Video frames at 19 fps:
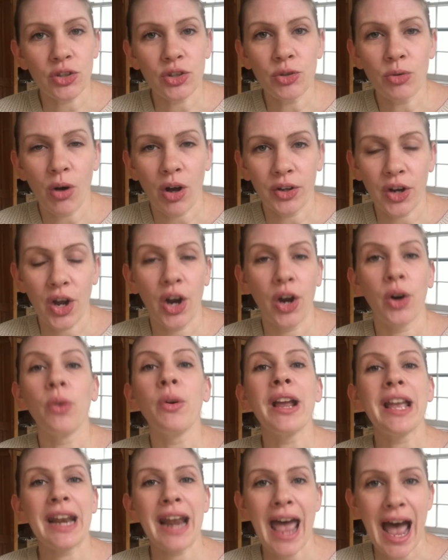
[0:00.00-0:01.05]
you all
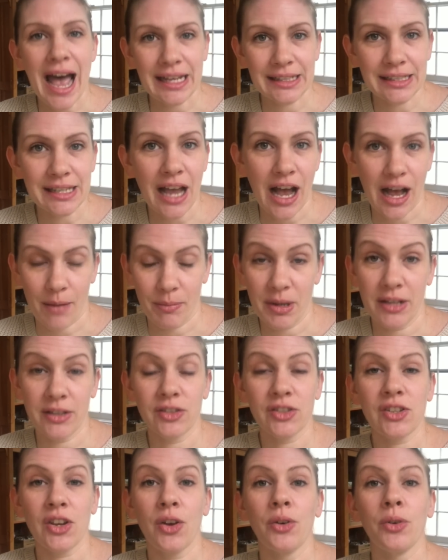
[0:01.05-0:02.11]
know it adds up, and
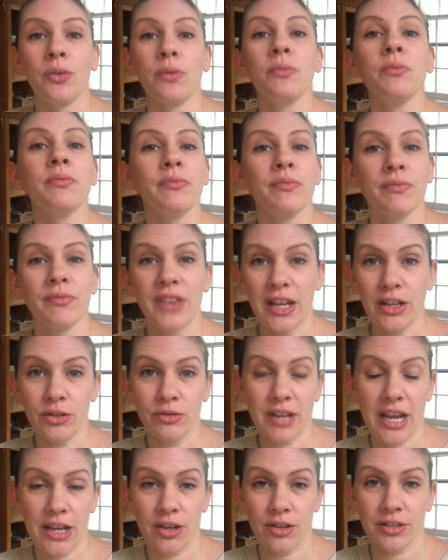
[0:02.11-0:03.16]
so then you
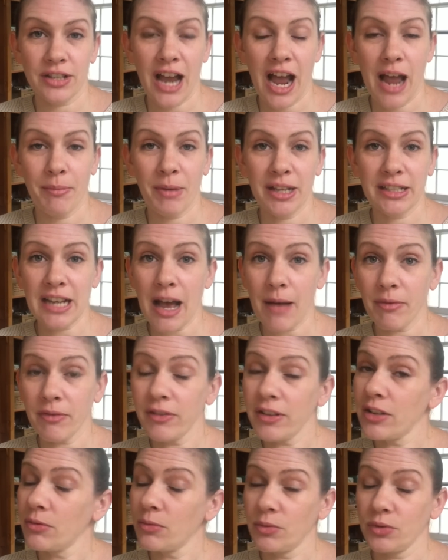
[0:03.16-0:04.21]
take your time on top of
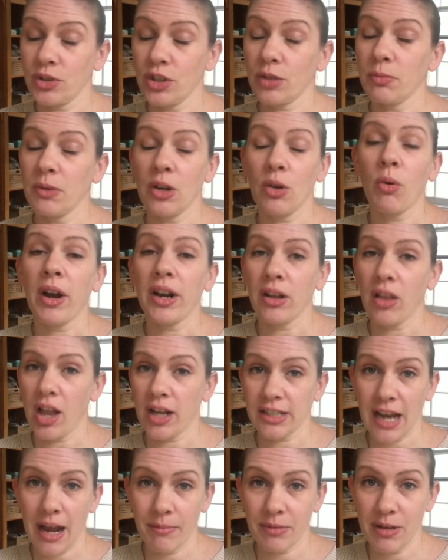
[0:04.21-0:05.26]
it. It took me quite a
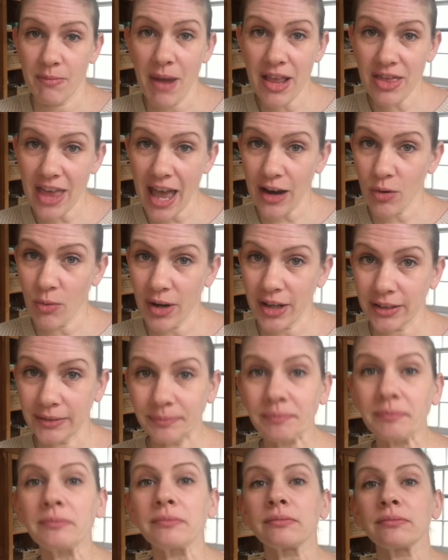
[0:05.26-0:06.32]
long time to make that
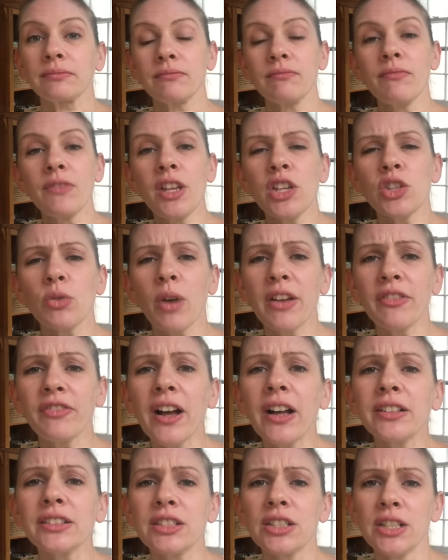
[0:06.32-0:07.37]
quilt, so I
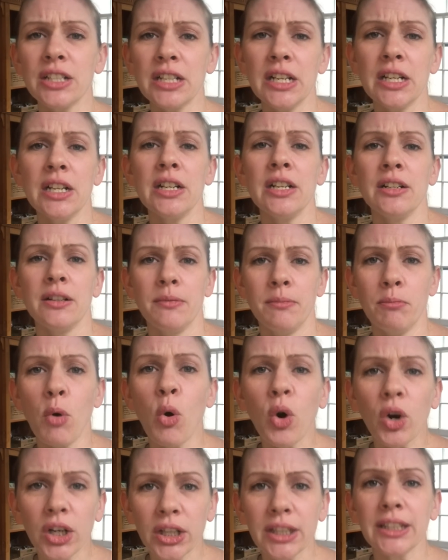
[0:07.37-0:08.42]
felt
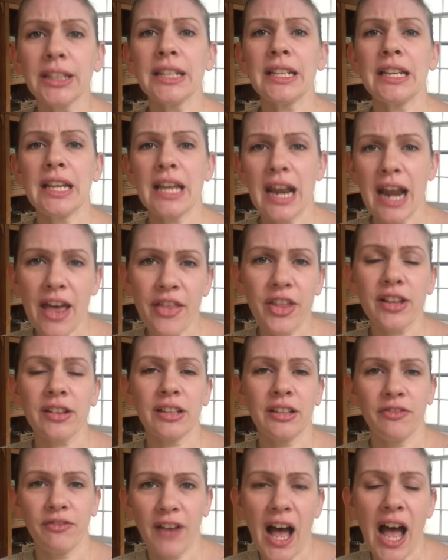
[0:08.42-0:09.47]
morally and
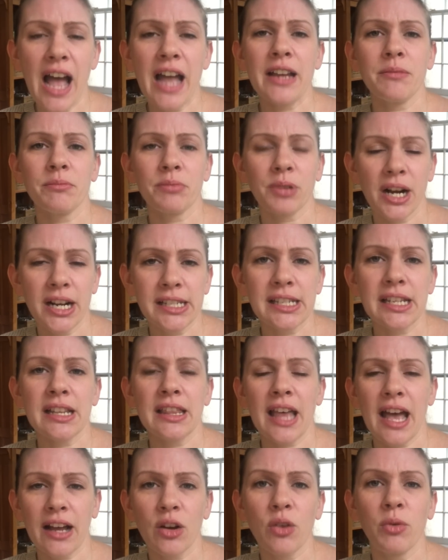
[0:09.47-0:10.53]
ethically fine pricing
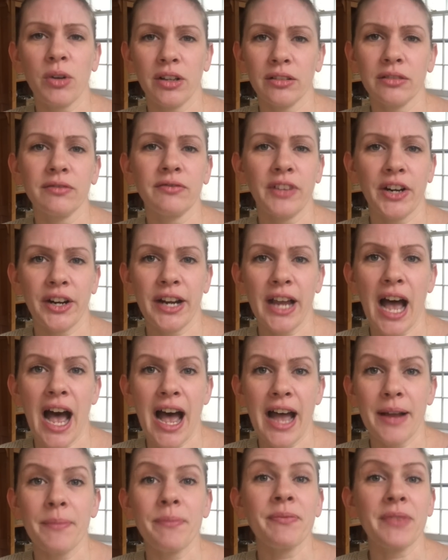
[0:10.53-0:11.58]
that quilt very
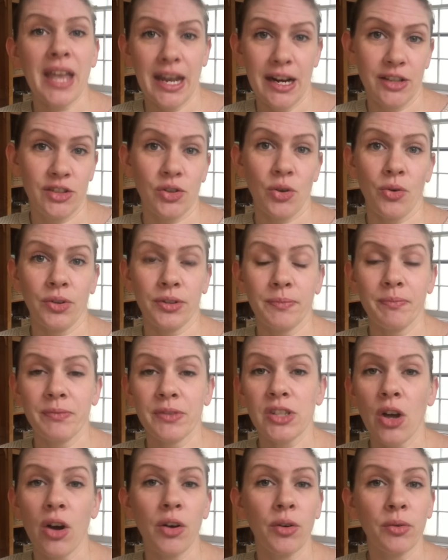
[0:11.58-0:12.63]
high, and it sold.
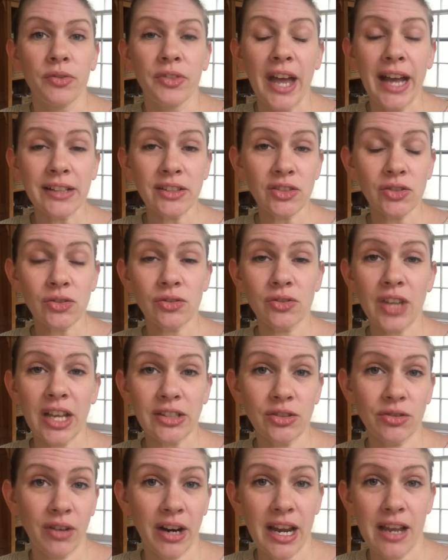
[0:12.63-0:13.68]
So that's
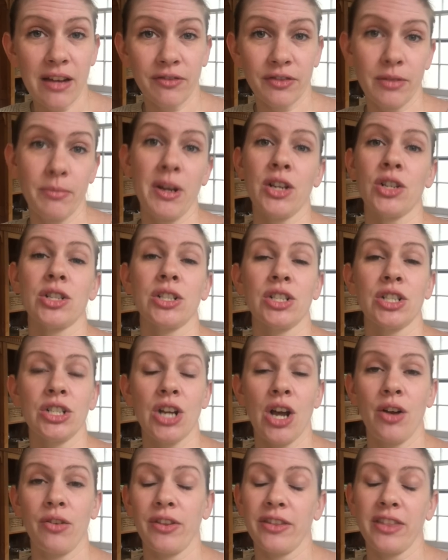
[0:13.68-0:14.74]
great information to
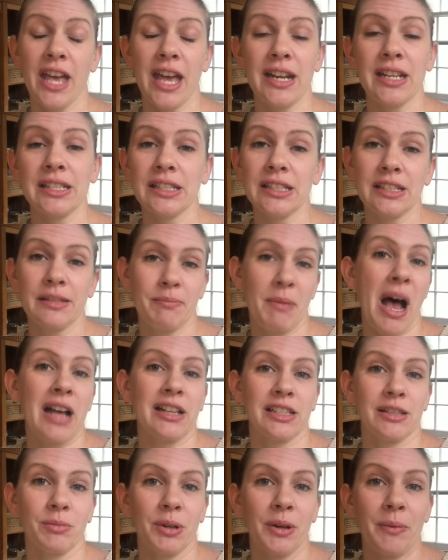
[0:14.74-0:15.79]
know that that is
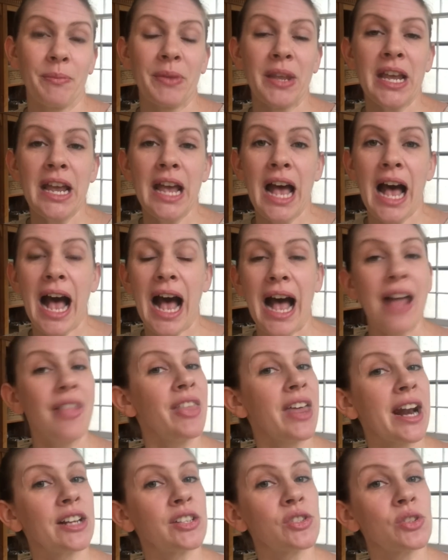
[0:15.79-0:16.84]
possible. And
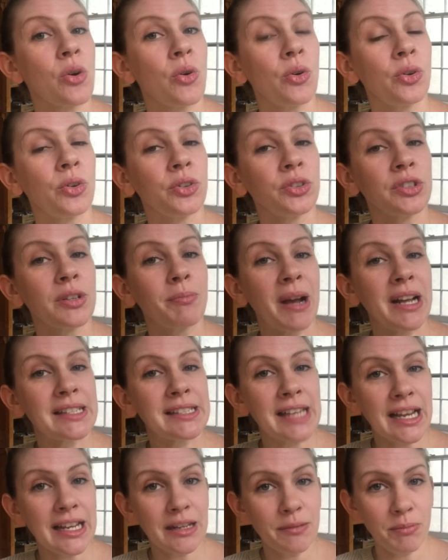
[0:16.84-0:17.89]
then I sold my
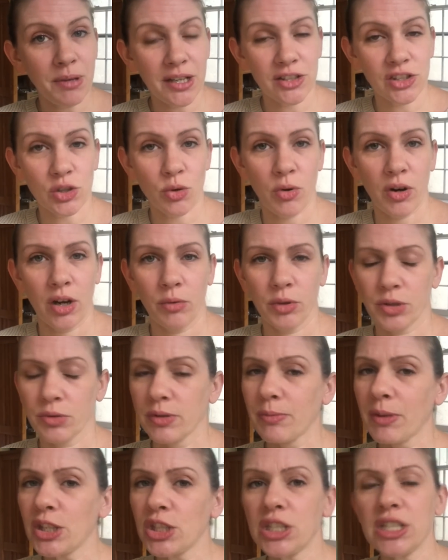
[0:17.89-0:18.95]
second biggest quilt, which was
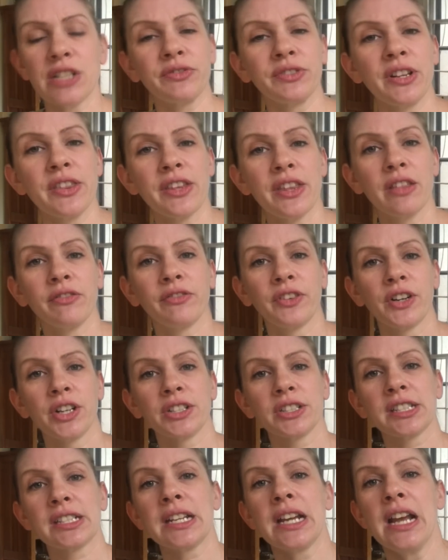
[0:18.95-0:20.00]
much different than the
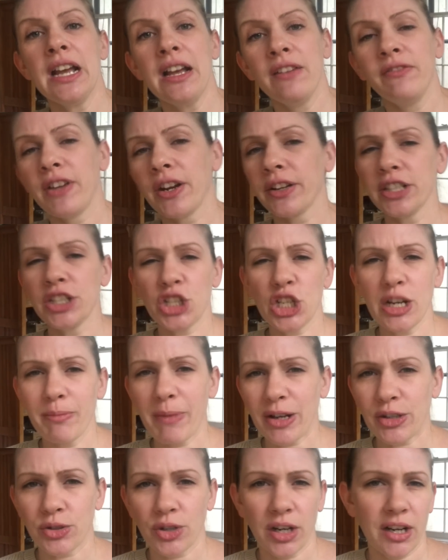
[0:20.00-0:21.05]
first, very
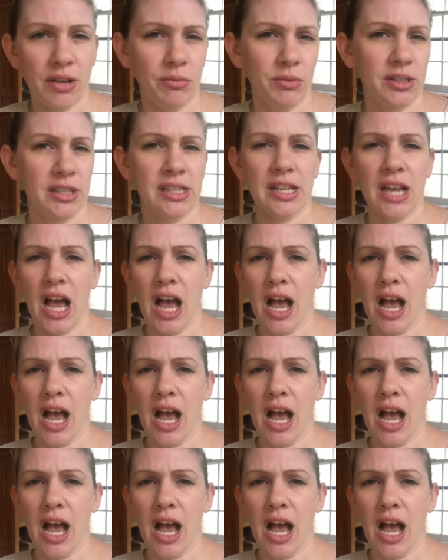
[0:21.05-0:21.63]
geometric. It was